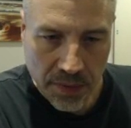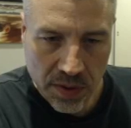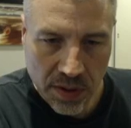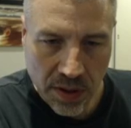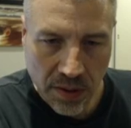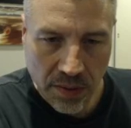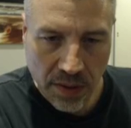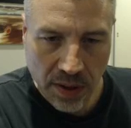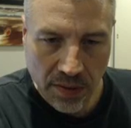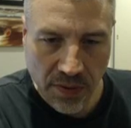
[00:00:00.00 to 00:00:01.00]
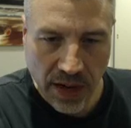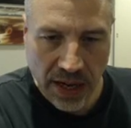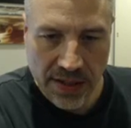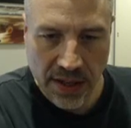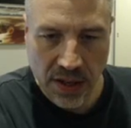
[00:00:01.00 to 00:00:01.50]
So, in
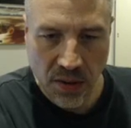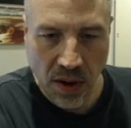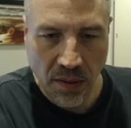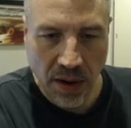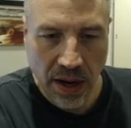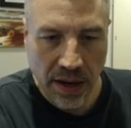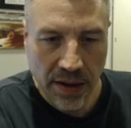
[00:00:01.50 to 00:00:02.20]
fact, see, you are right.